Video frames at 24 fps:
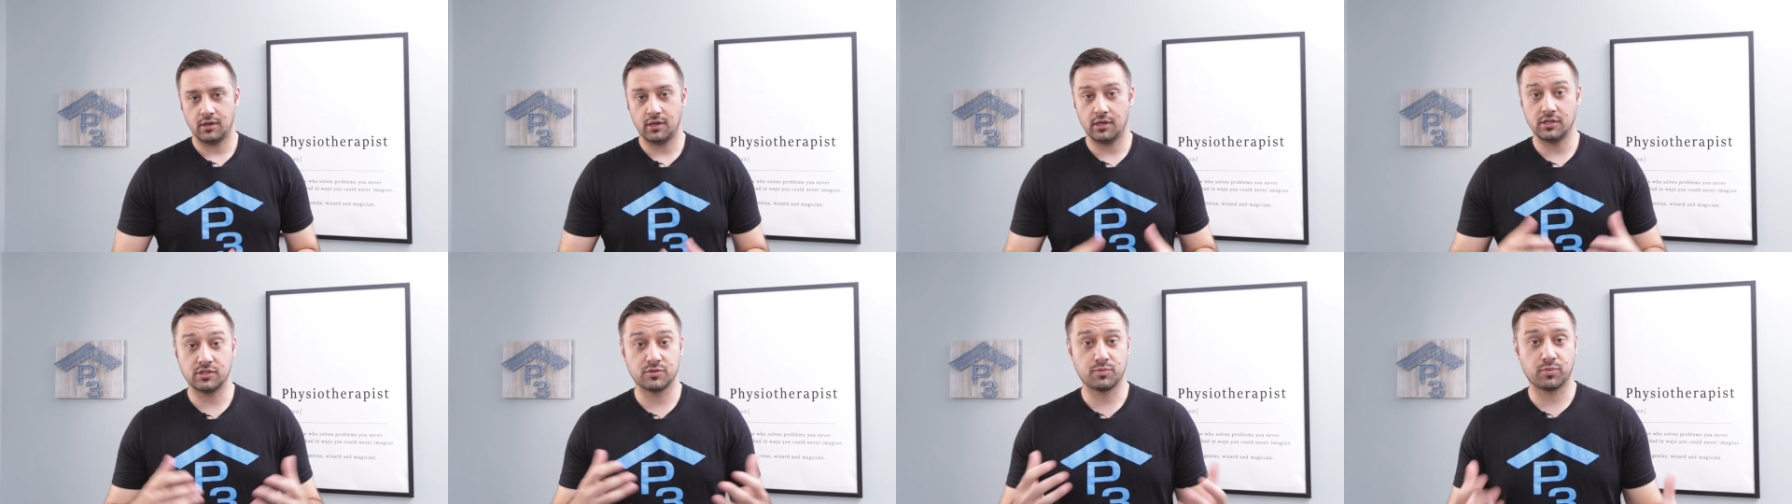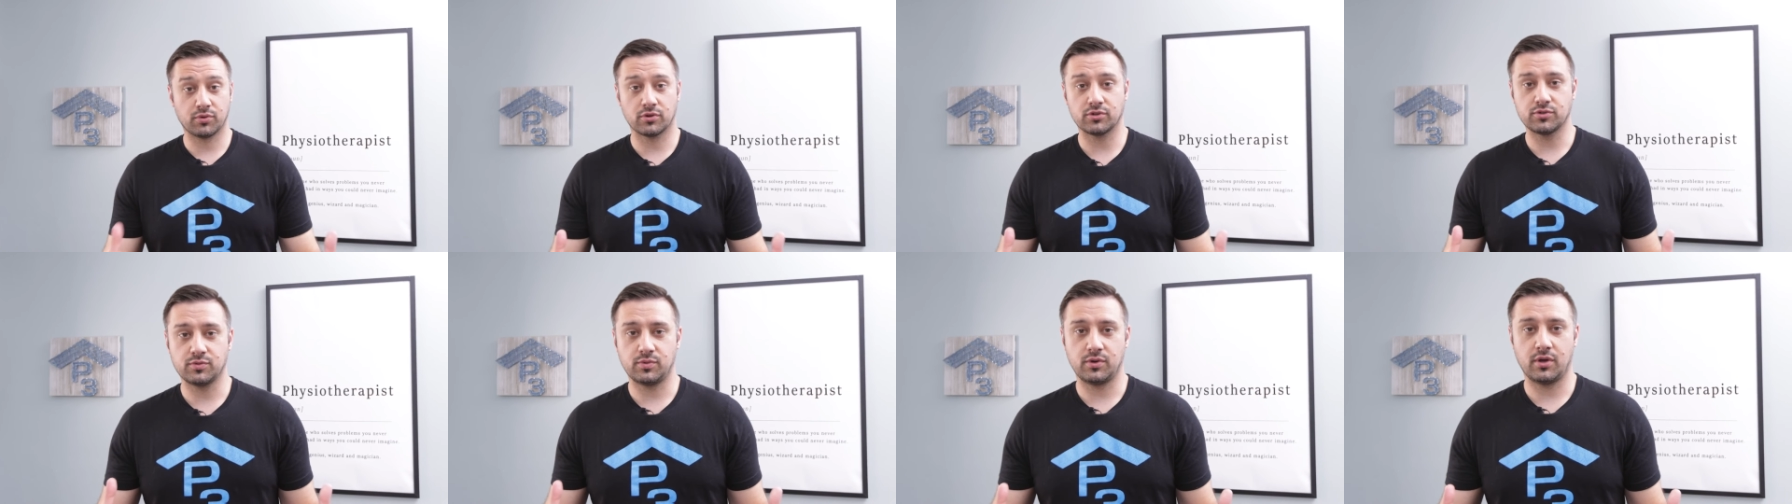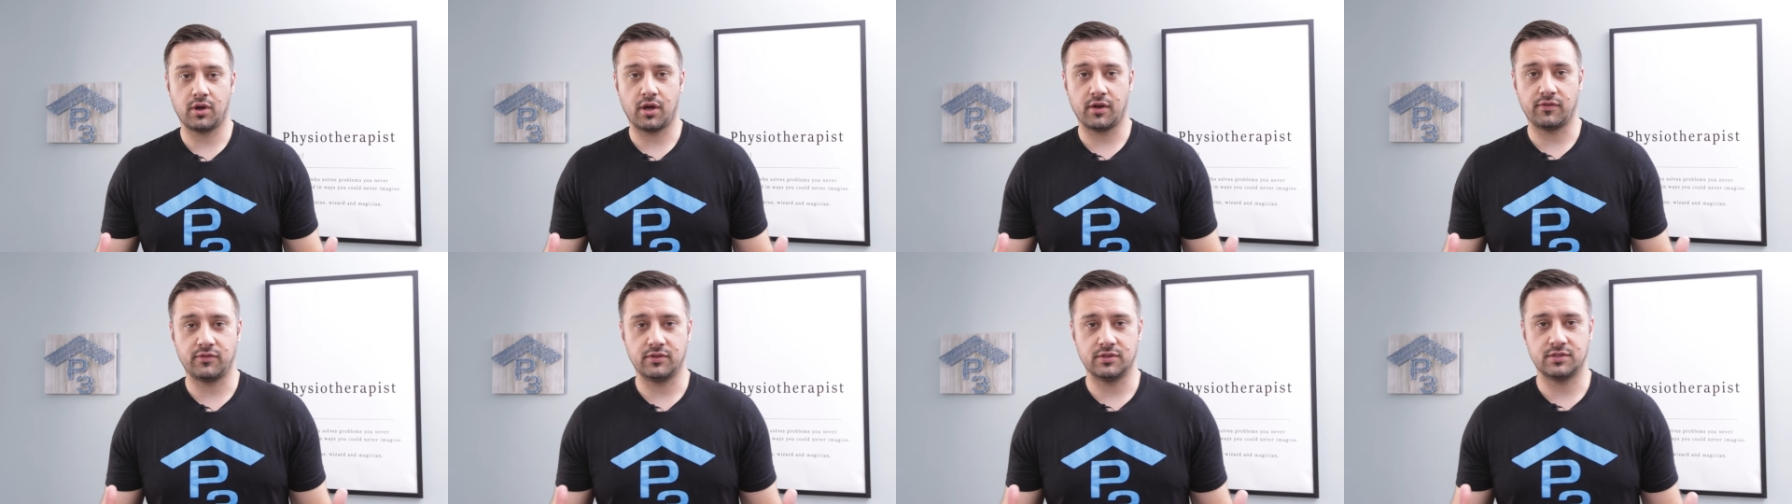In sports, we
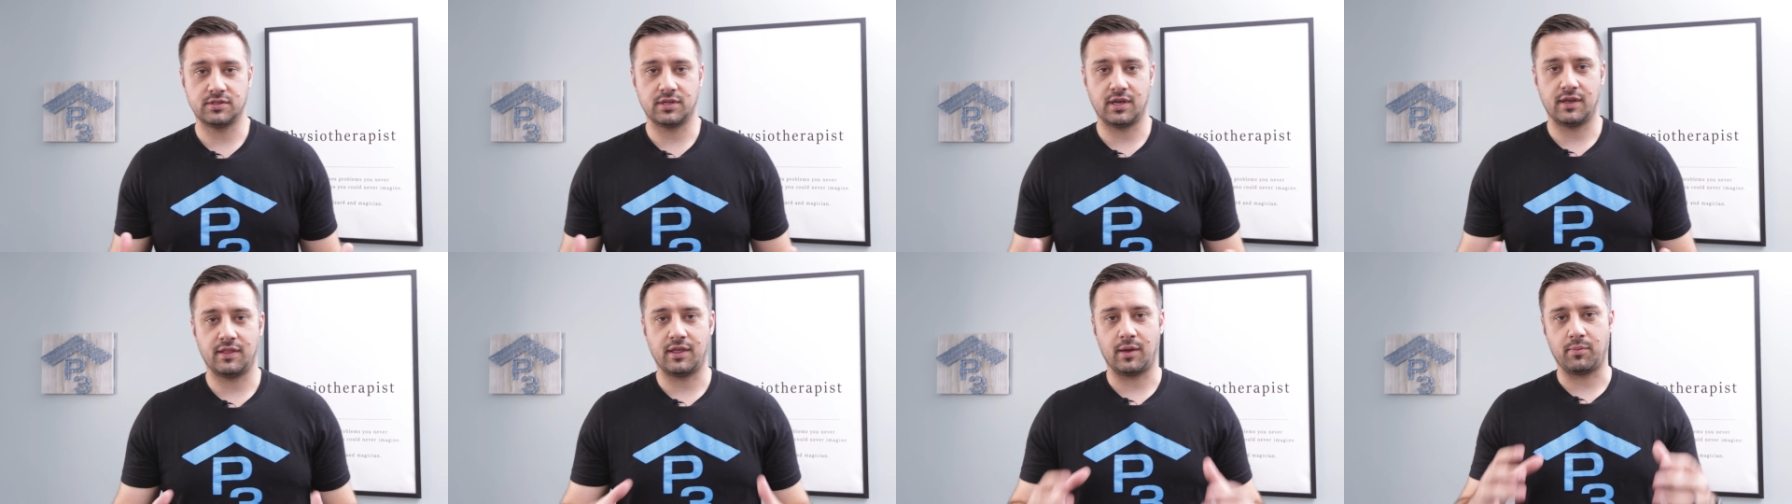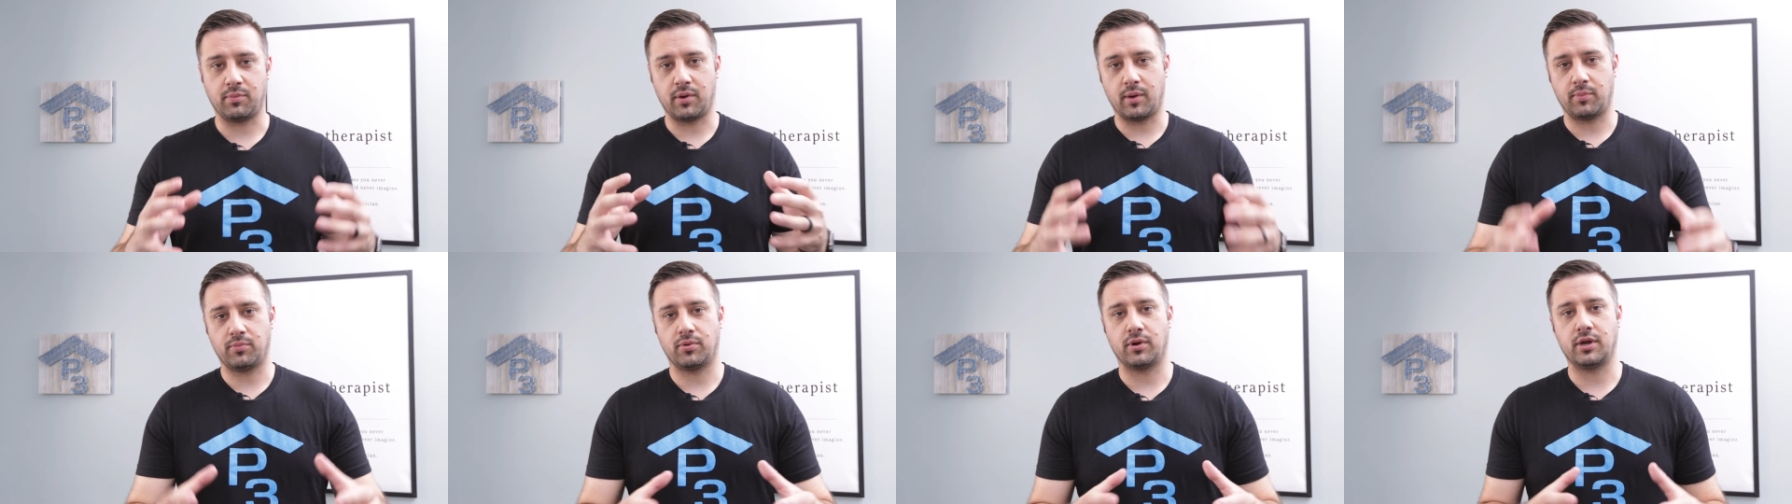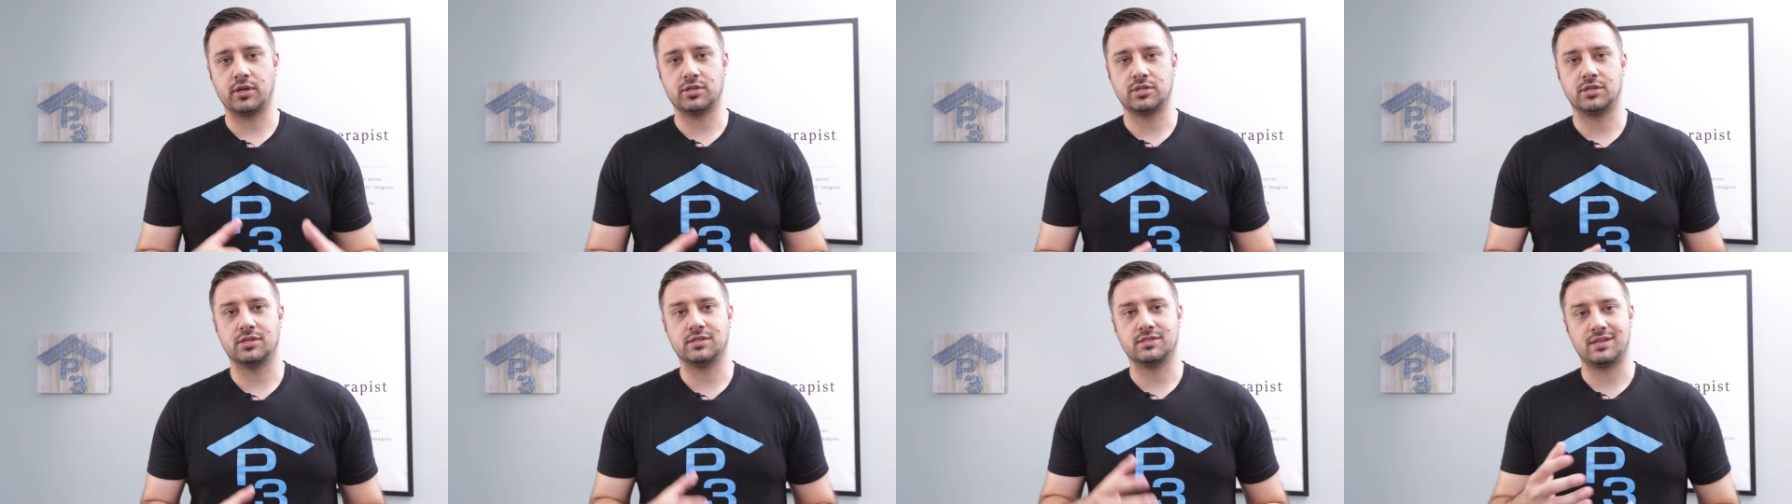often say that
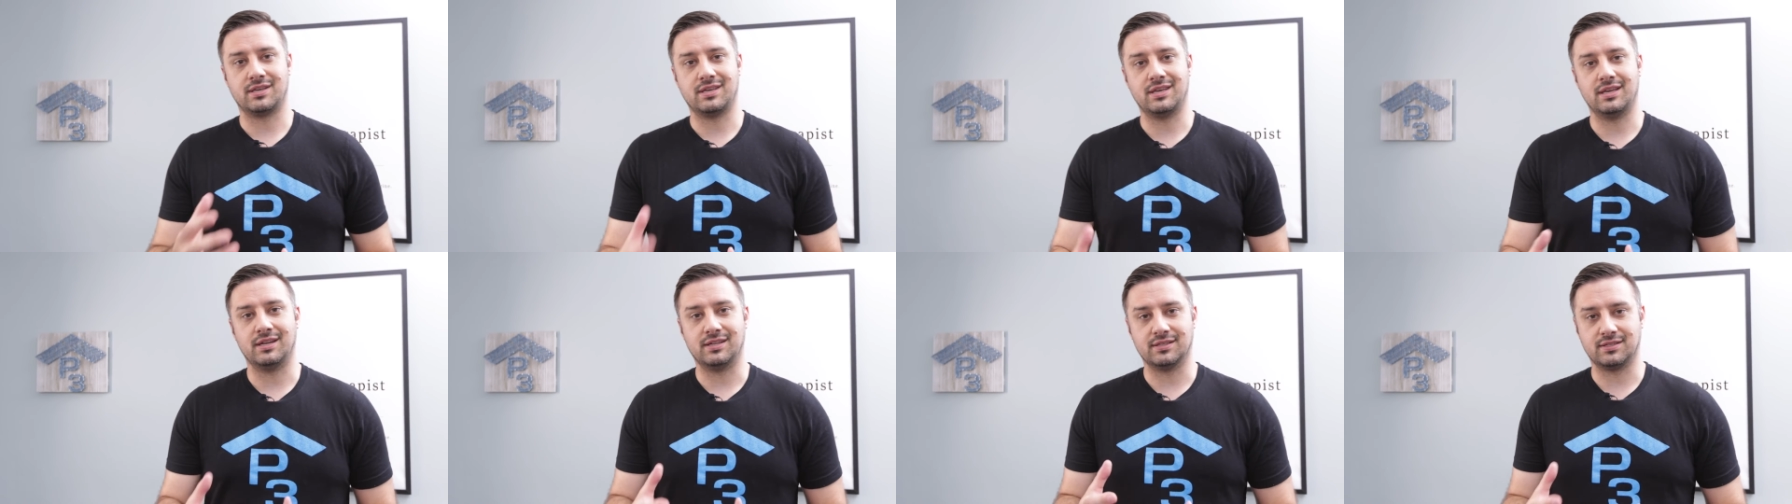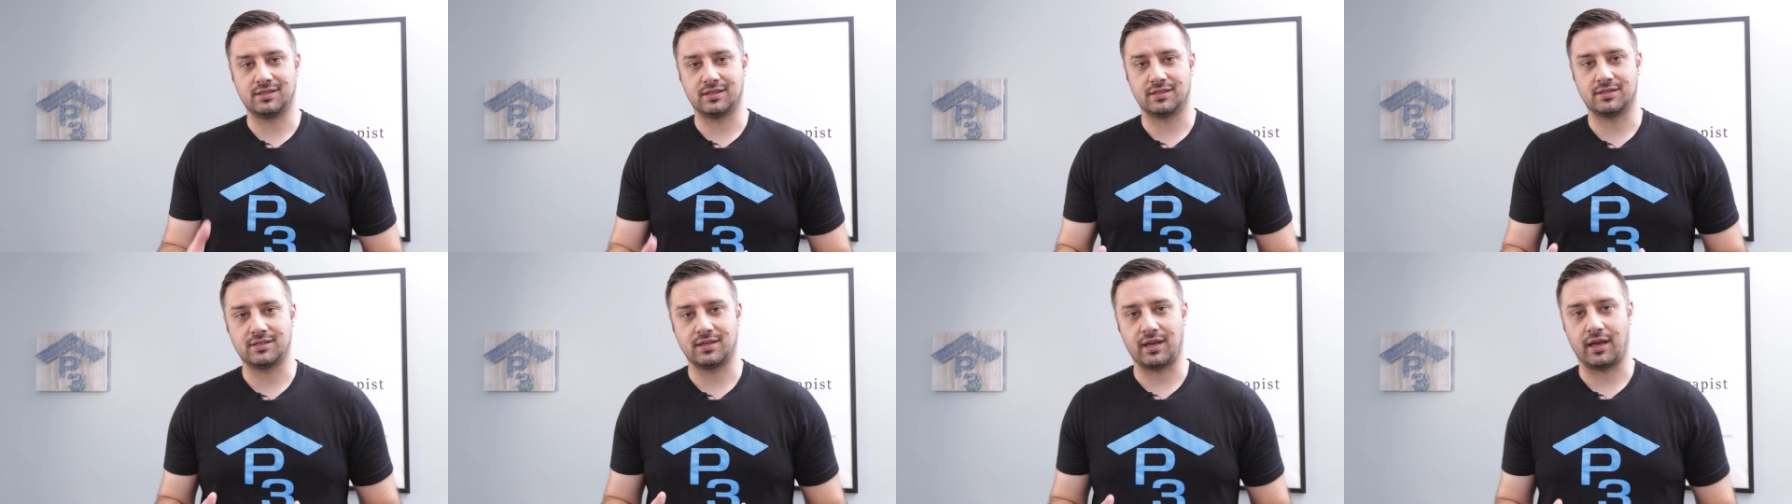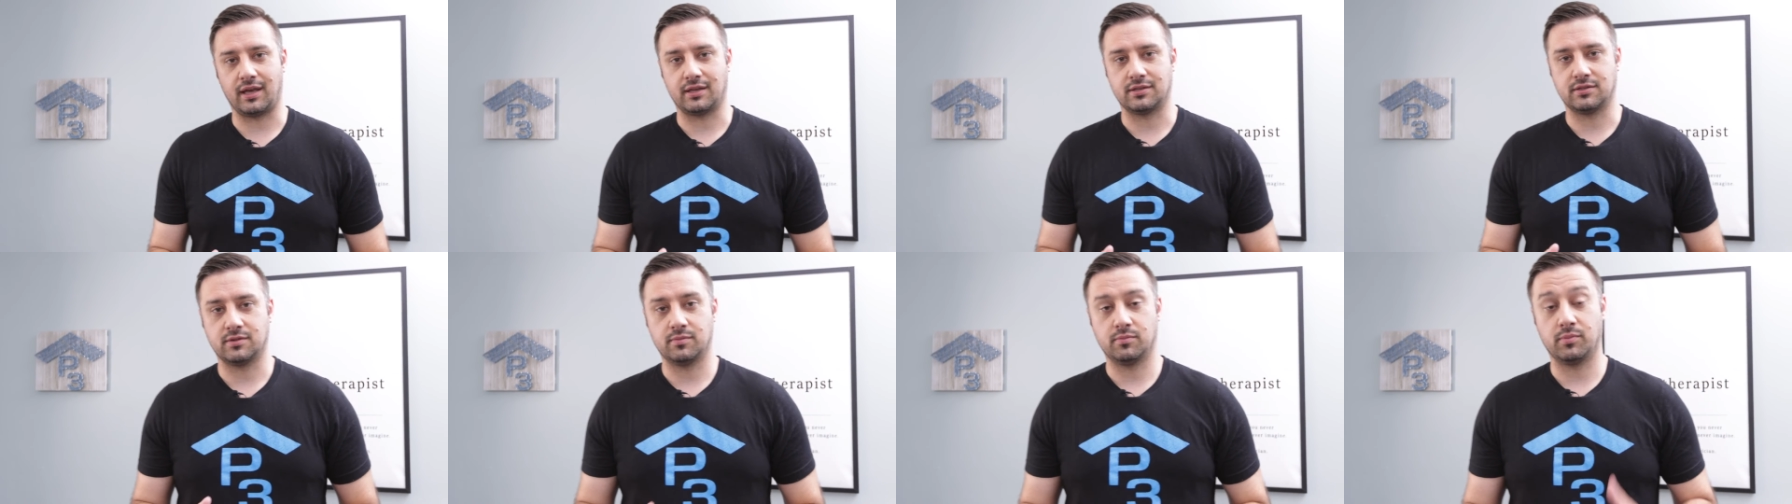preparation is the key to
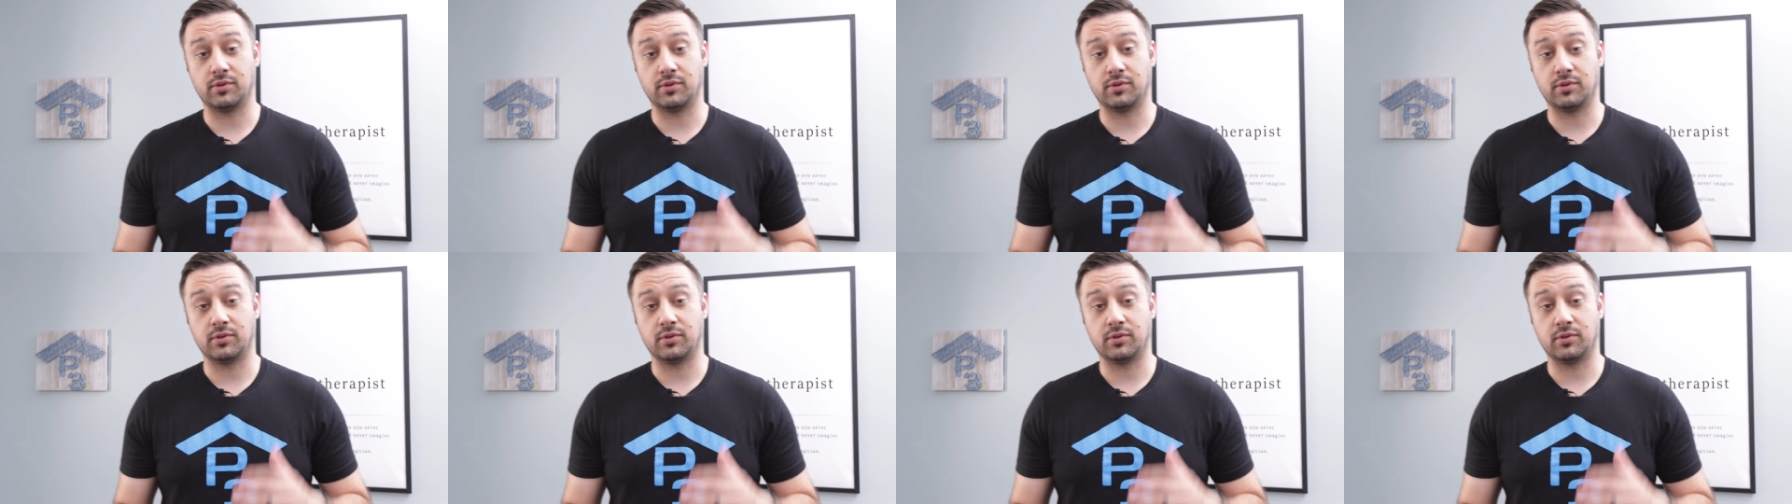success,